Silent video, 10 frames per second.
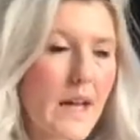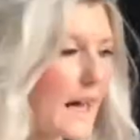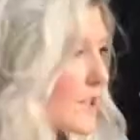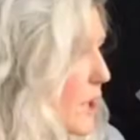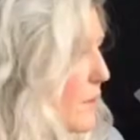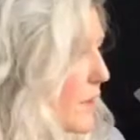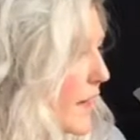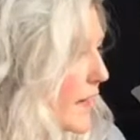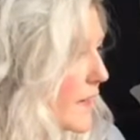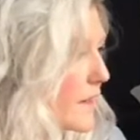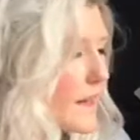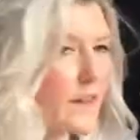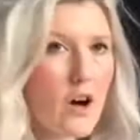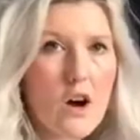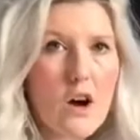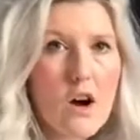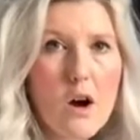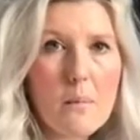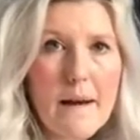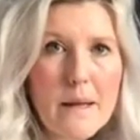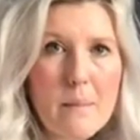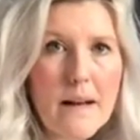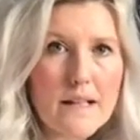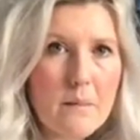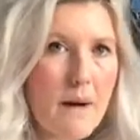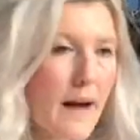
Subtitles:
I don't think that there are many bags in